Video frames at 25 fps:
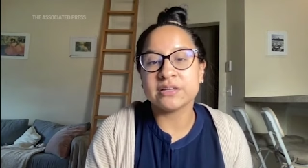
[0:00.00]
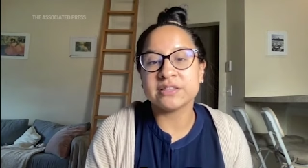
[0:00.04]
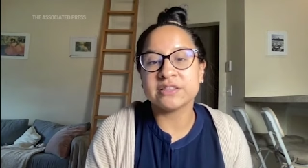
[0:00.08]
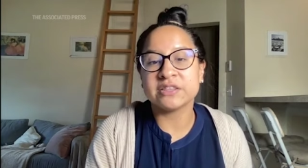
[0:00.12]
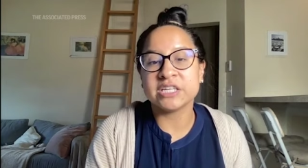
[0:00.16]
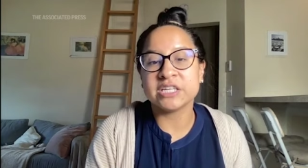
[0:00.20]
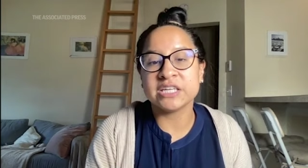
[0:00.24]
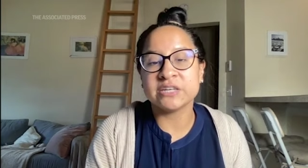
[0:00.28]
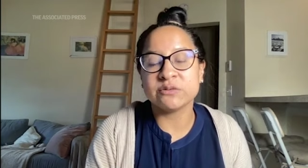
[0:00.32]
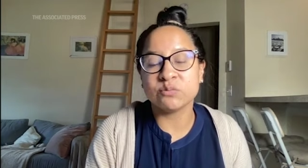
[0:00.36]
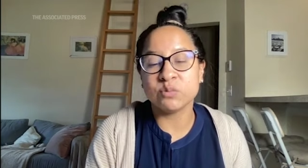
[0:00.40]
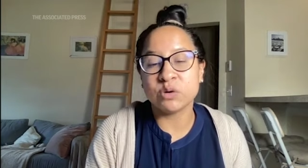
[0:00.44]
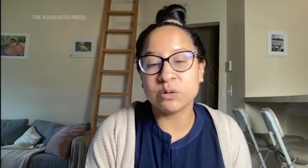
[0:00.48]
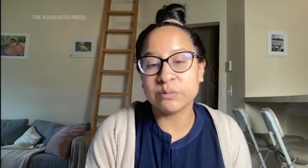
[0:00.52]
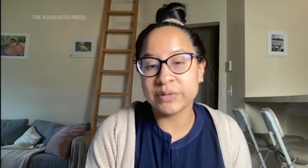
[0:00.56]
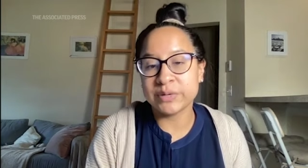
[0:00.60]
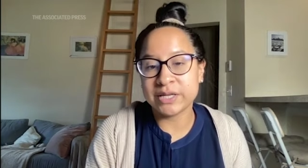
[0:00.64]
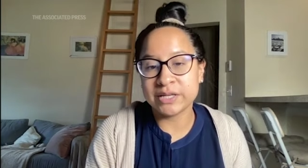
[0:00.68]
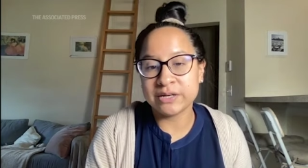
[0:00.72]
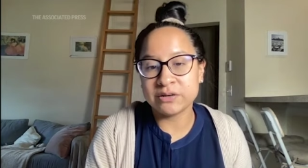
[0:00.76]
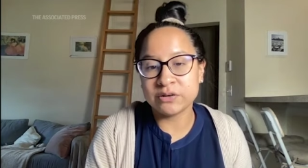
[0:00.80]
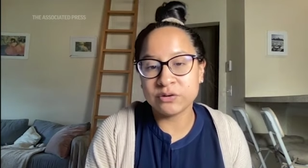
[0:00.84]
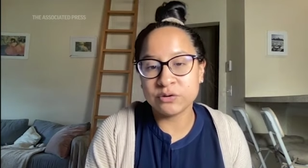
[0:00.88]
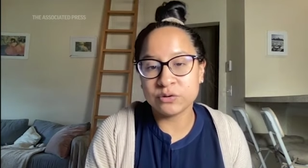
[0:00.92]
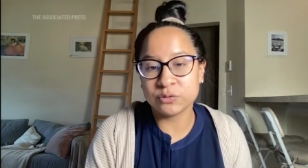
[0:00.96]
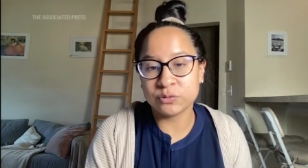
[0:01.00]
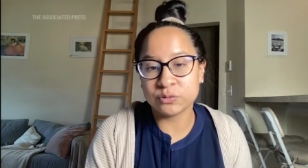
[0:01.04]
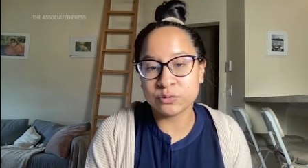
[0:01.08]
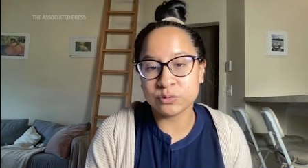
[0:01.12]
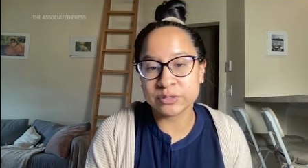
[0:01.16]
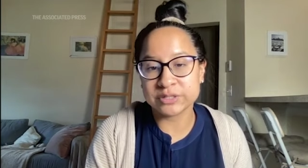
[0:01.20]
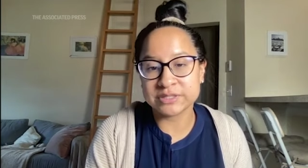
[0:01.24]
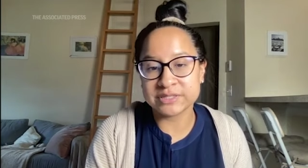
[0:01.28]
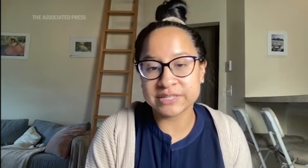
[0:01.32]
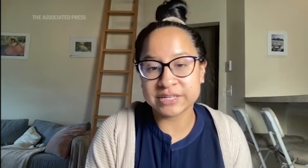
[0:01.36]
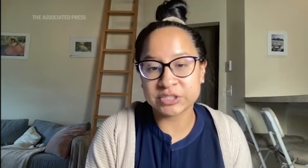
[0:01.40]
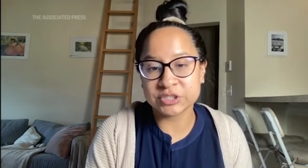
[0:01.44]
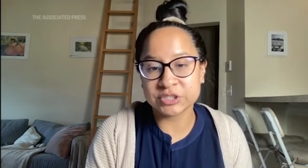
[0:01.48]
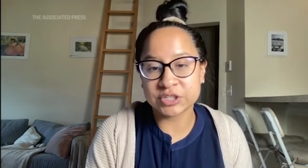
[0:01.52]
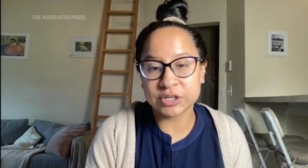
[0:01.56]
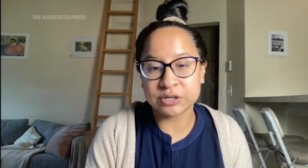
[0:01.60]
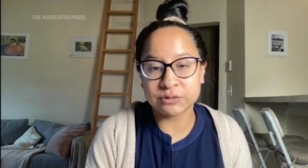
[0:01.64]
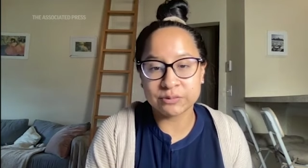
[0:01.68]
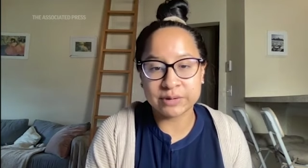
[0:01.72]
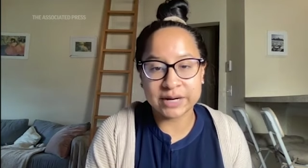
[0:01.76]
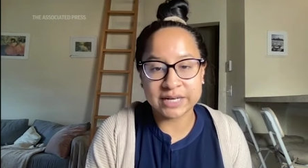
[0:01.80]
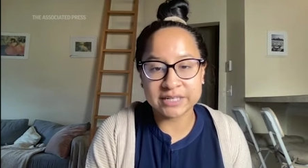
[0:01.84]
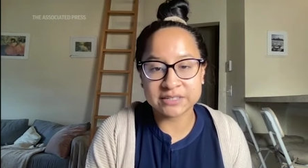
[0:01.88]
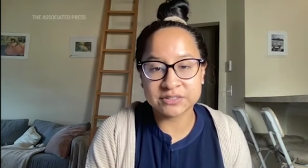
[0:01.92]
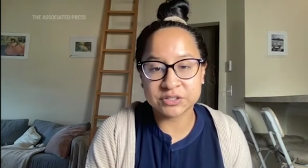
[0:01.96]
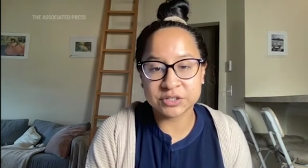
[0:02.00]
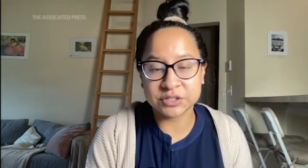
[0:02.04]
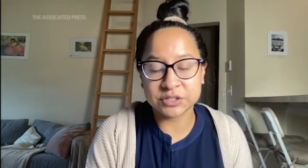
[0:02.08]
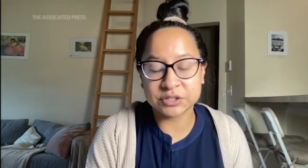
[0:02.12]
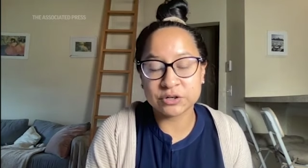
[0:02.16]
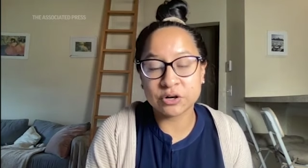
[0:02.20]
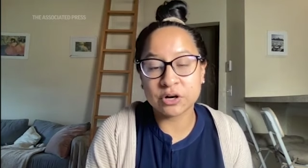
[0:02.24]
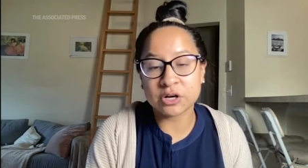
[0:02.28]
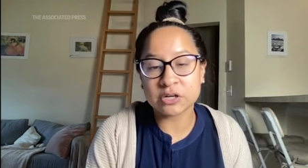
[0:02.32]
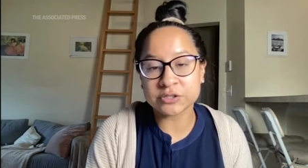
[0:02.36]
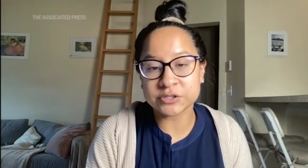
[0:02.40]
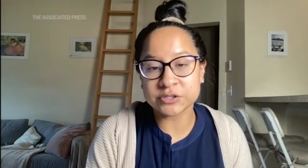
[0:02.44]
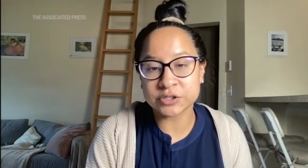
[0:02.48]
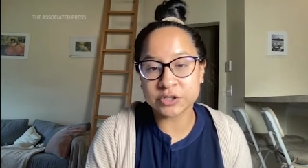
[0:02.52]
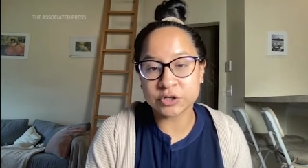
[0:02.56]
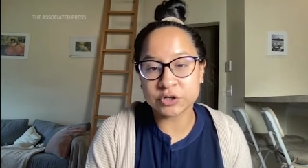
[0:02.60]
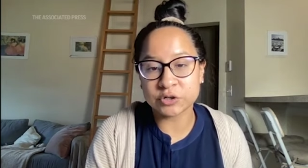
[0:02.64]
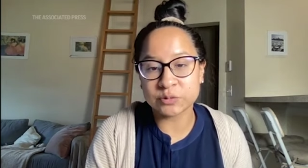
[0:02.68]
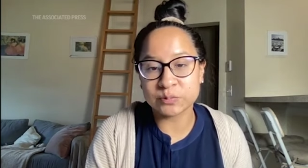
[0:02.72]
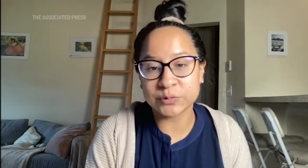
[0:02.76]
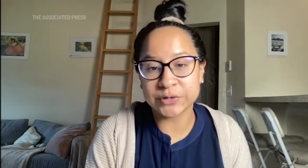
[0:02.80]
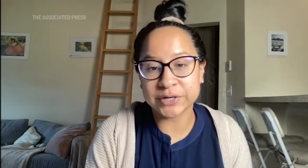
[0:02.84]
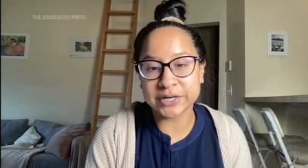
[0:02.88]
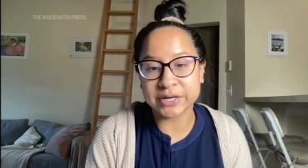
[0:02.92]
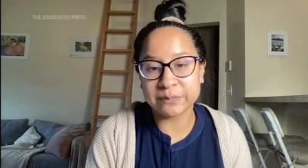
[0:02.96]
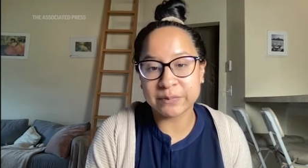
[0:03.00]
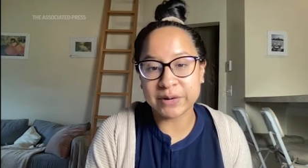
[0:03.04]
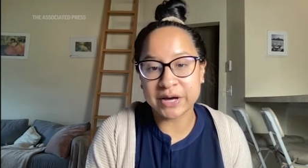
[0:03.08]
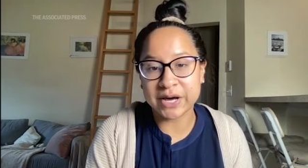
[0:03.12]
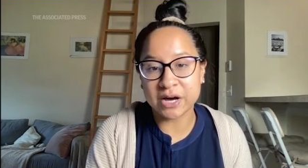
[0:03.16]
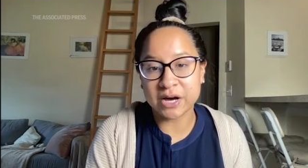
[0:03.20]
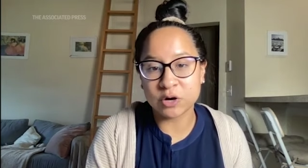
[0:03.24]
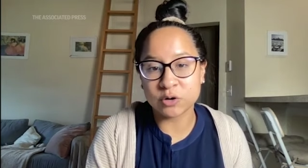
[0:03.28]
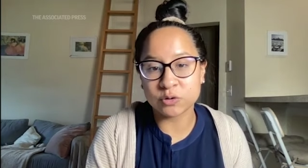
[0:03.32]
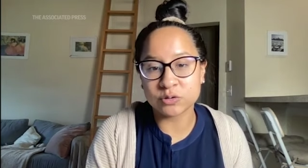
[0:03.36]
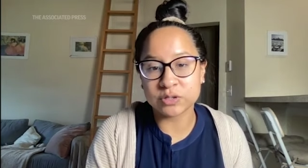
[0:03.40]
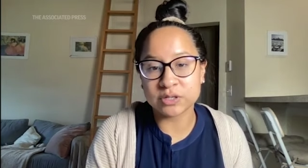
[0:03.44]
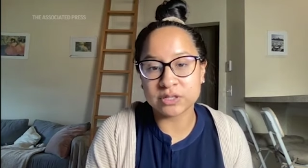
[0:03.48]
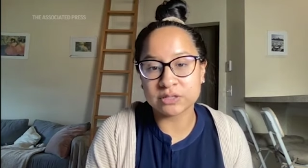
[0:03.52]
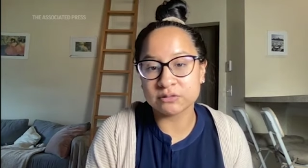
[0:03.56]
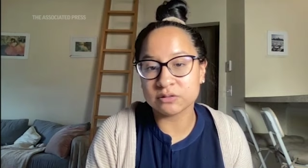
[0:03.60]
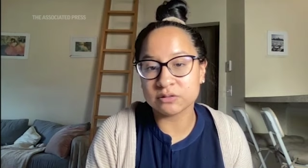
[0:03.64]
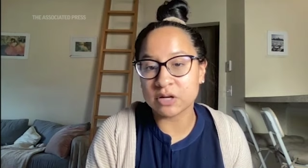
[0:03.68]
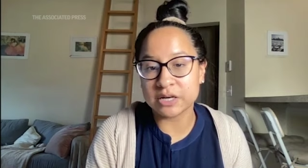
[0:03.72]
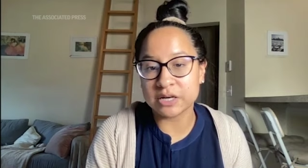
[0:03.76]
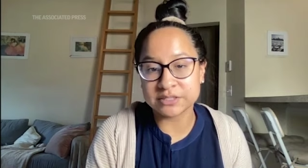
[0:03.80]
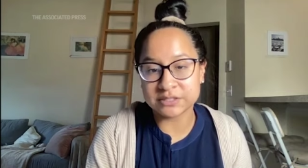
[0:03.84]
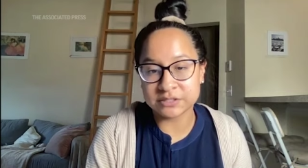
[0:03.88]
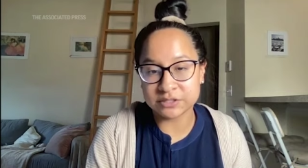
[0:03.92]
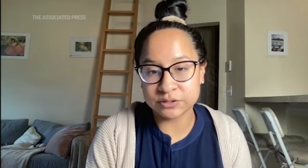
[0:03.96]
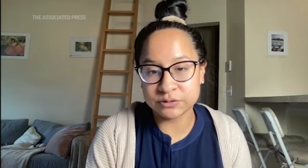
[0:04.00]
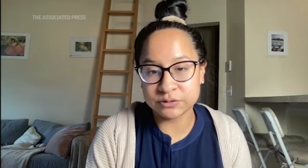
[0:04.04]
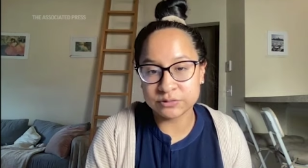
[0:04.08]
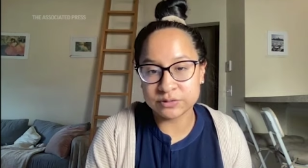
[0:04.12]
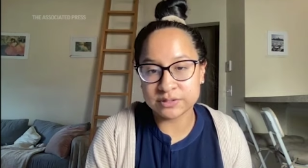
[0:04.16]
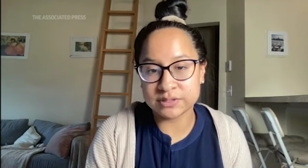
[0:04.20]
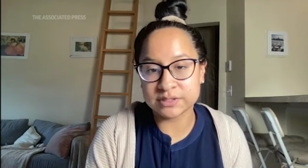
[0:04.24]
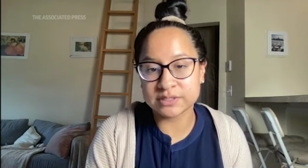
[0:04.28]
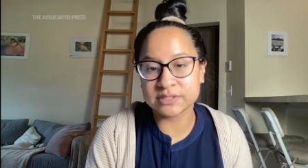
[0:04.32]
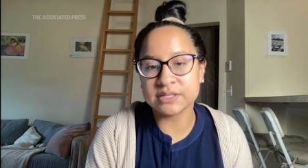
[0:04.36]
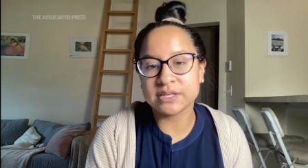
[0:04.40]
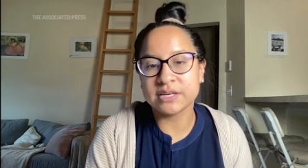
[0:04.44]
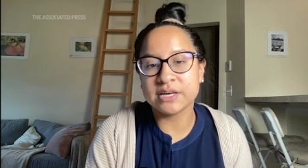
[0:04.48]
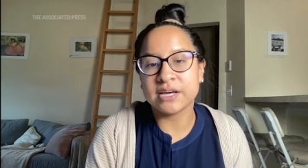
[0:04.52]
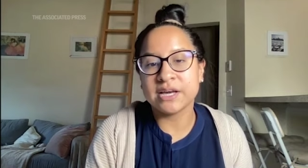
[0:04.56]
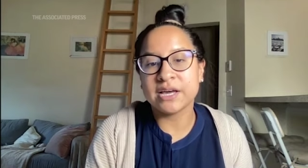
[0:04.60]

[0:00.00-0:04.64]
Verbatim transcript: The women who were sexually harassed could also bring about lawsuits.